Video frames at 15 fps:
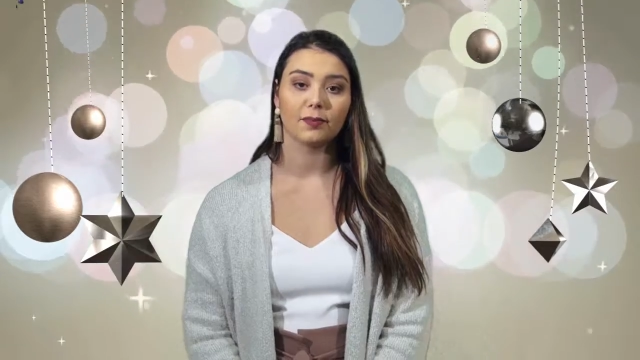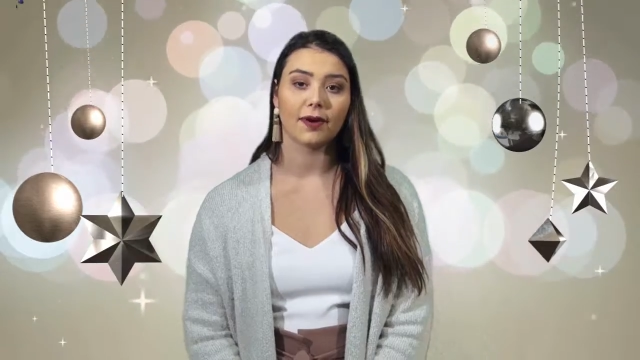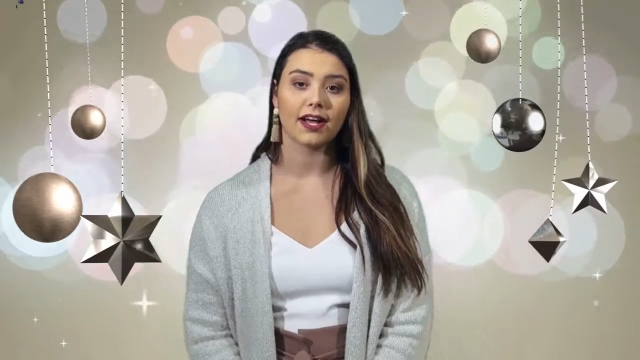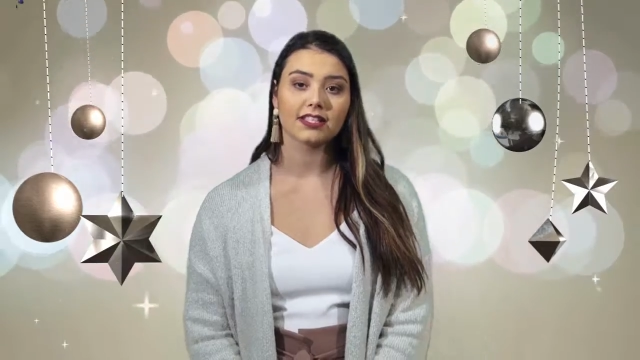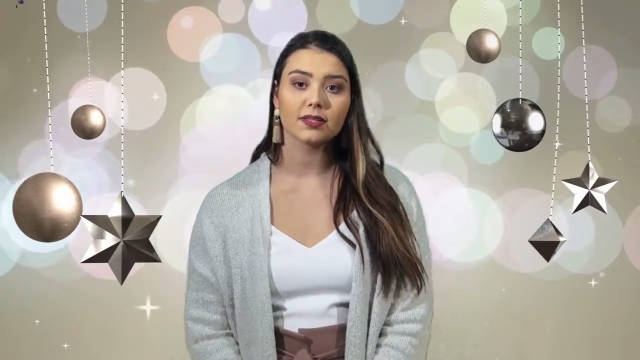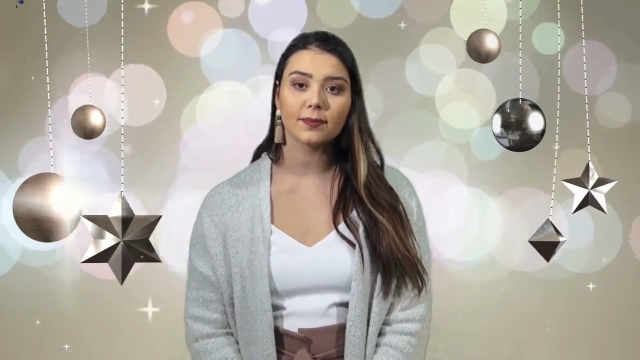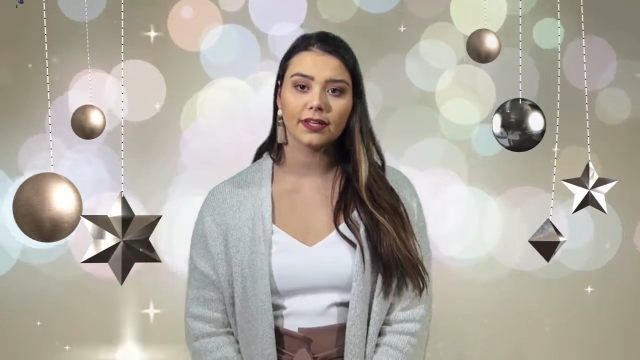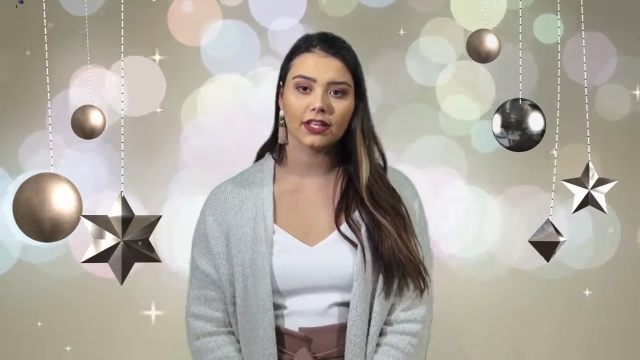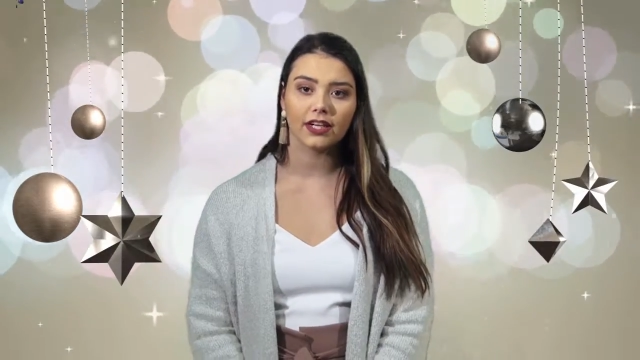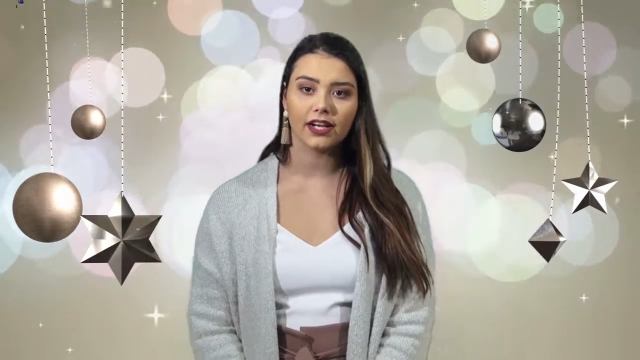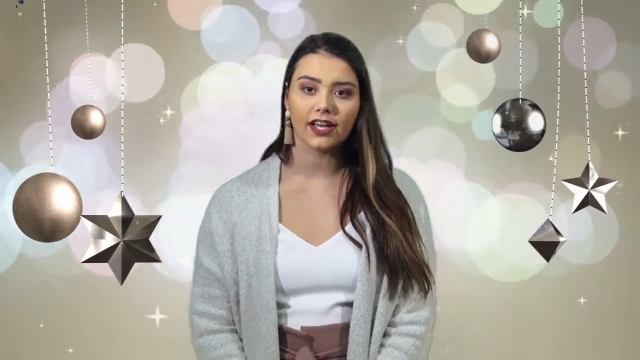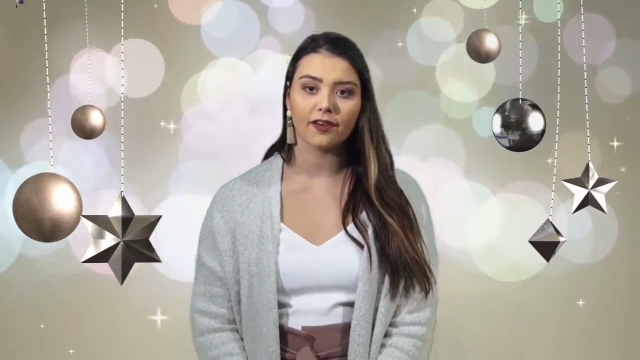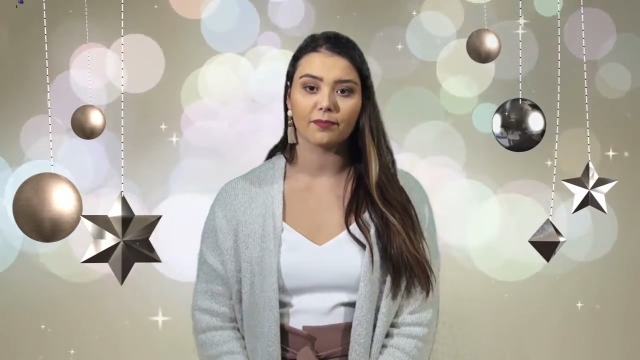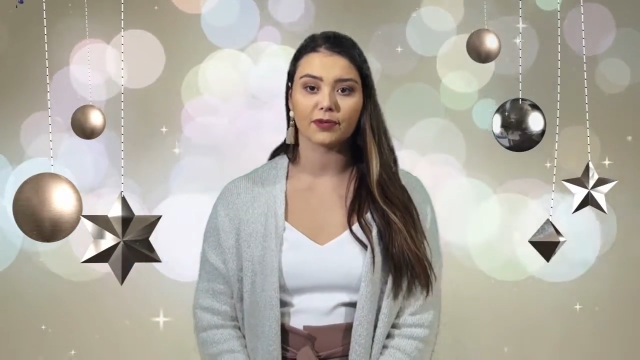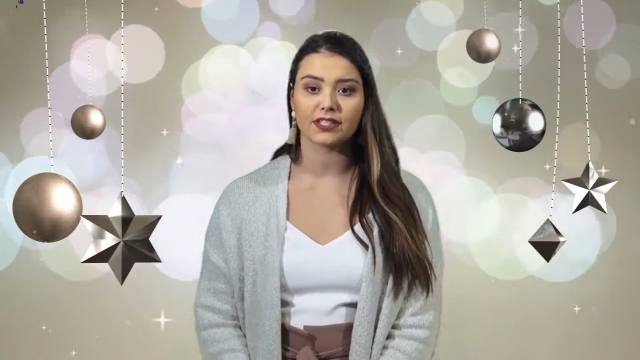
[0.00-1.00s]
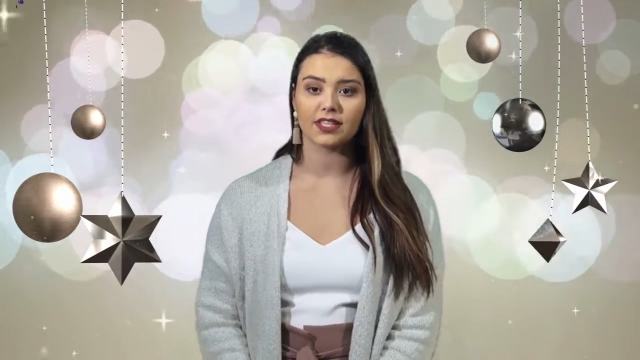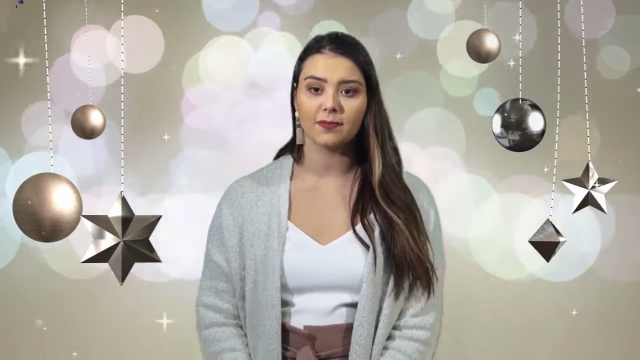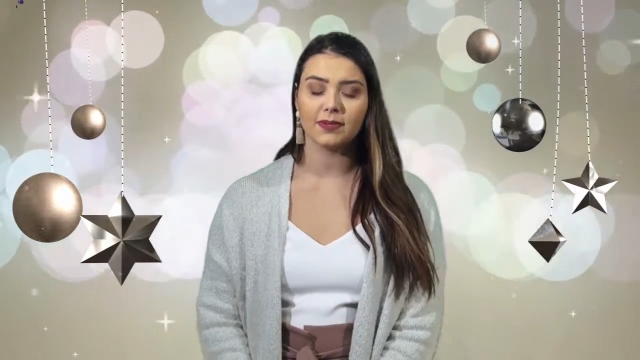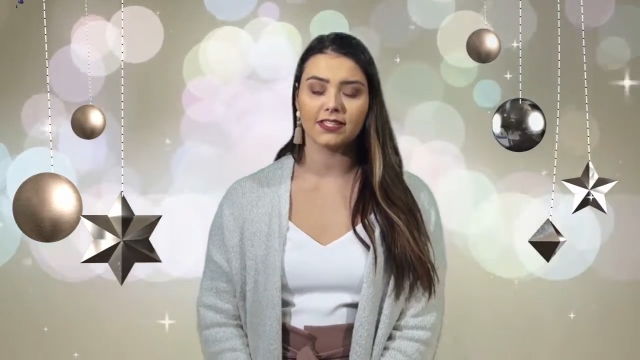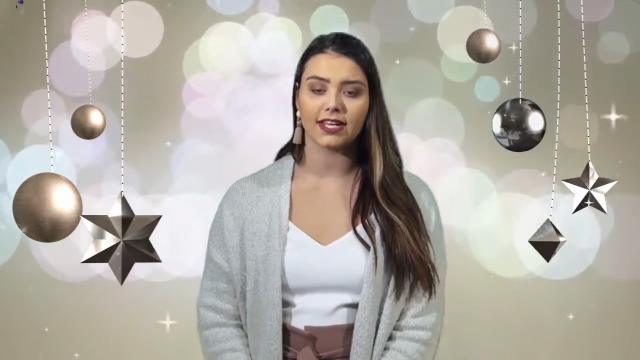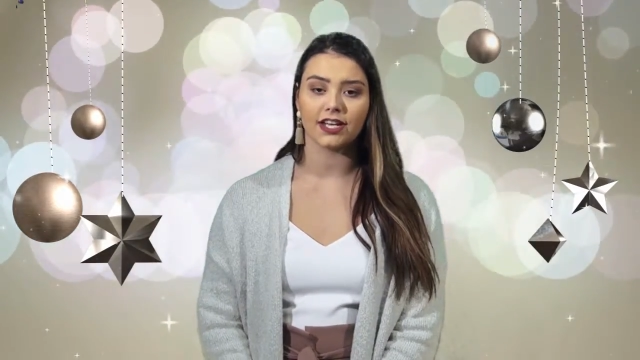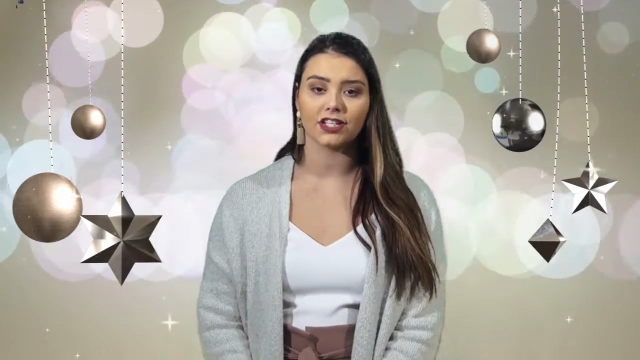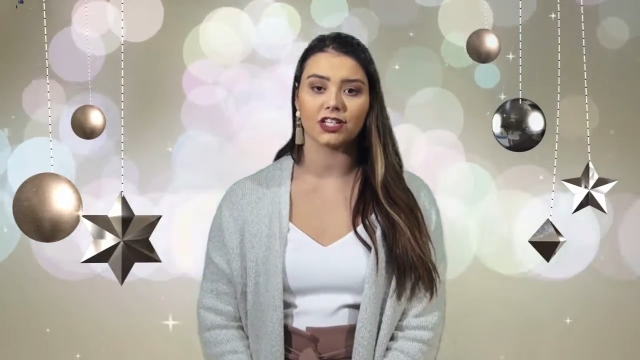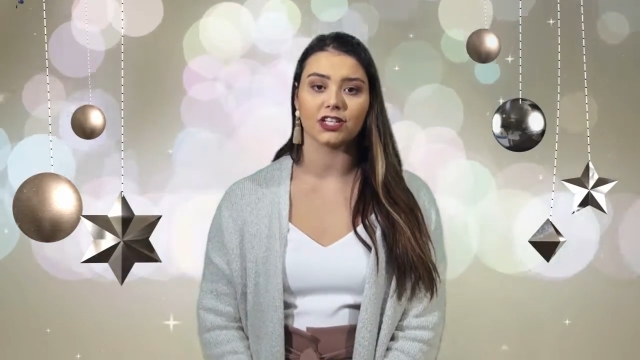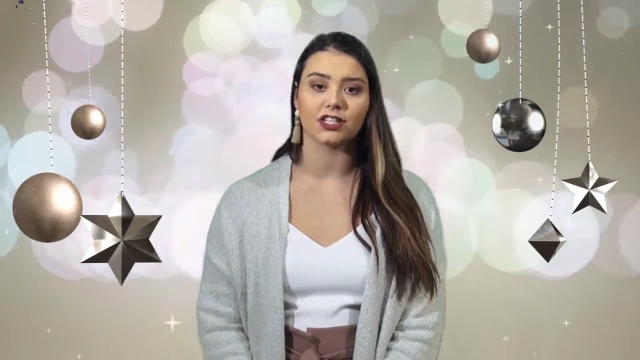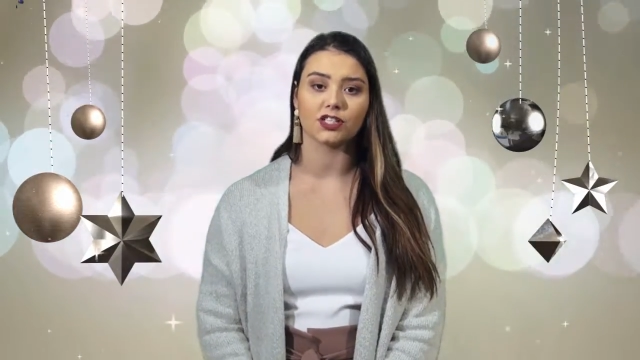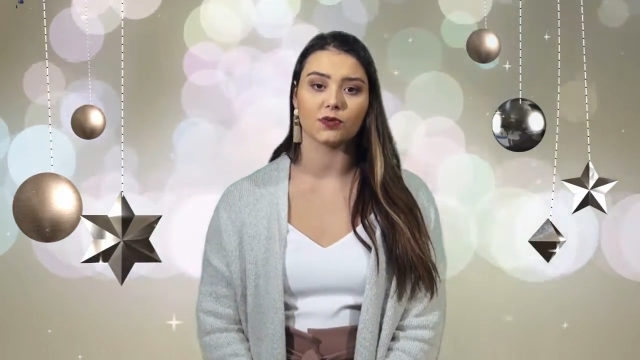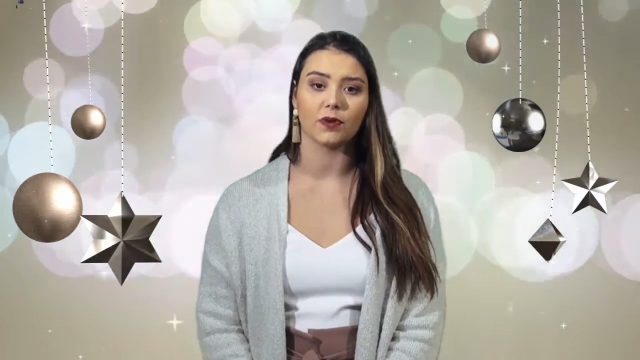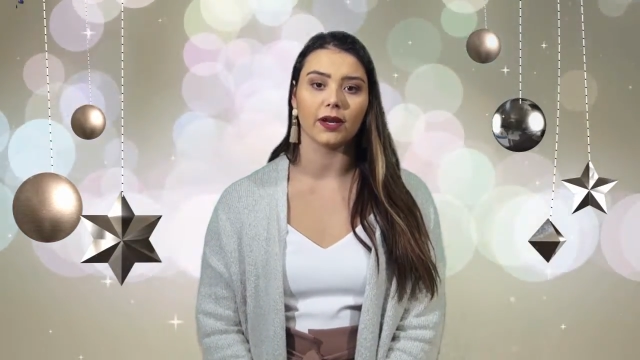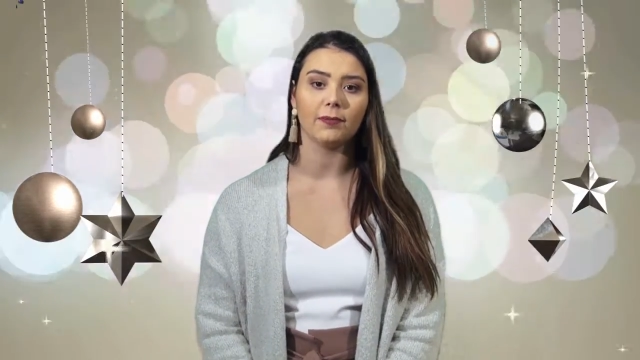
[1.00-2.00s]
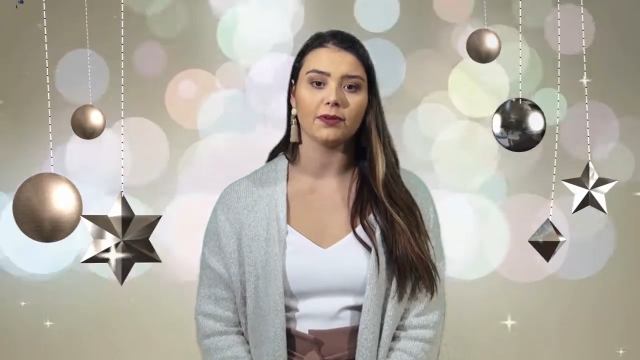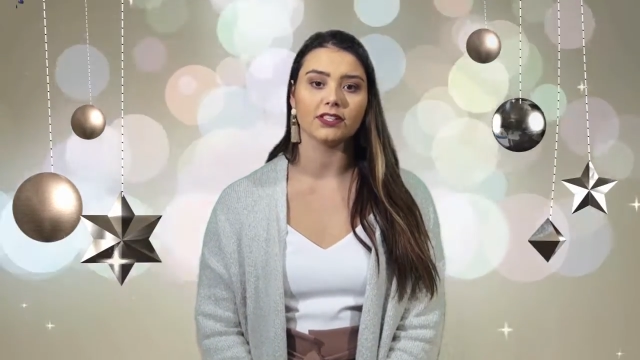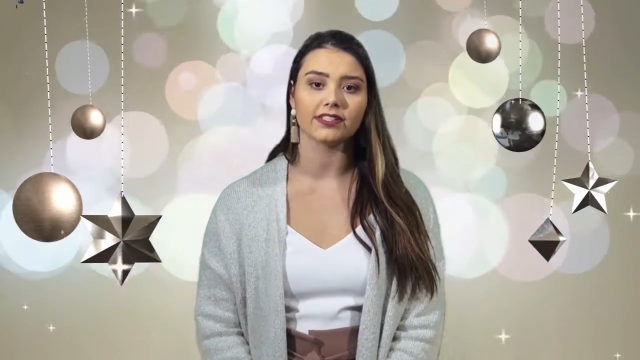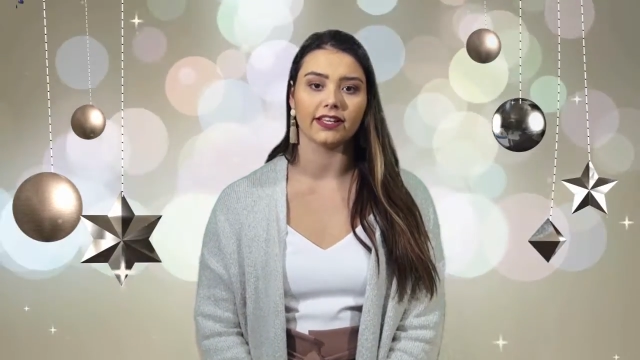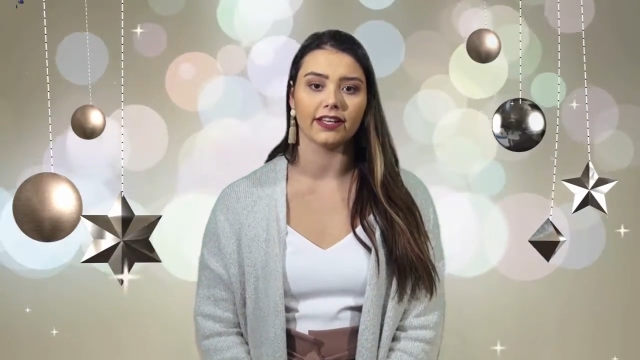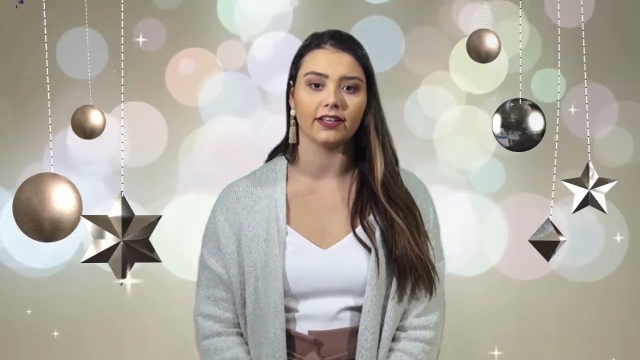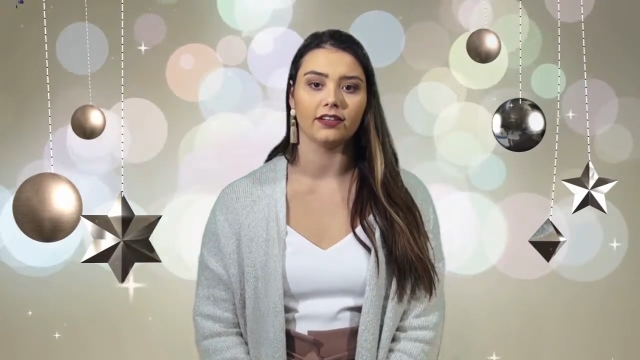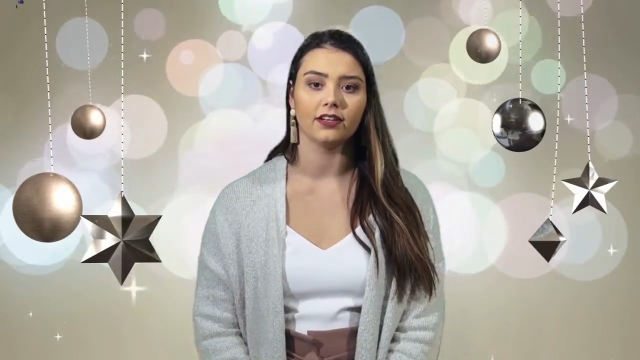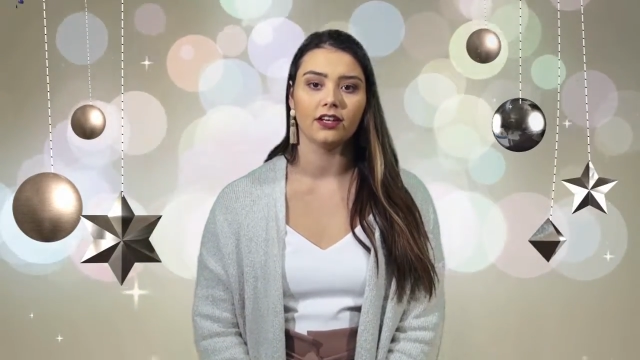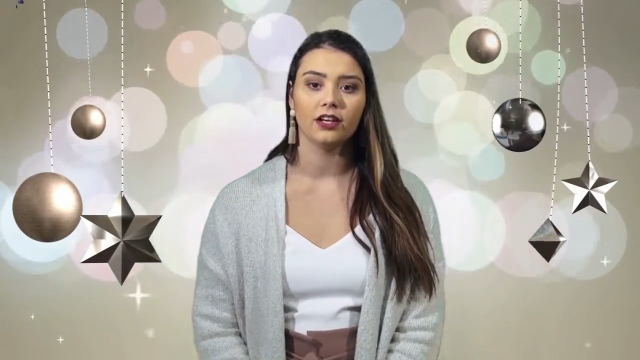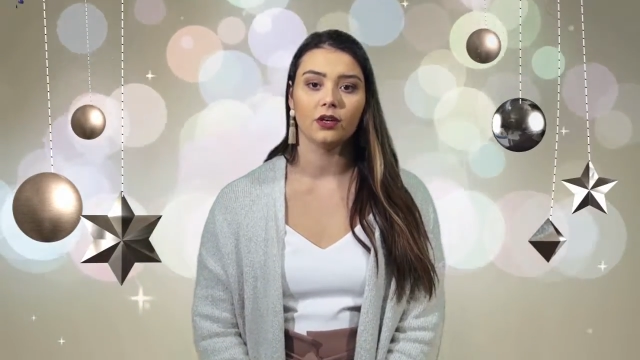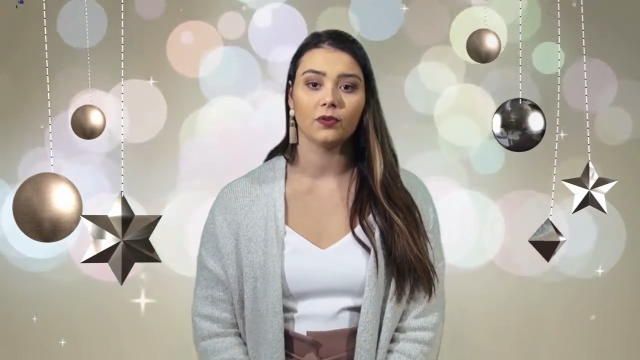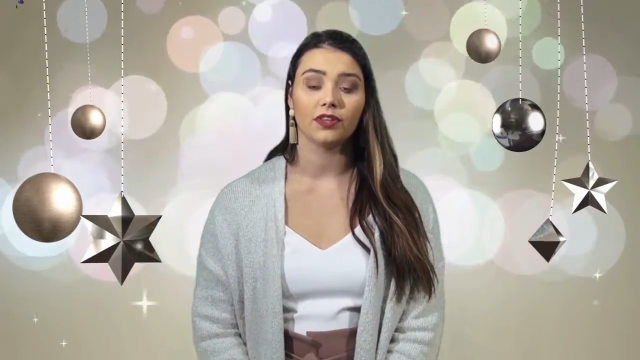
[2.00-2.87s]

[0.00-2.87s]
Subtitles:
The possibility of precipitation is 20%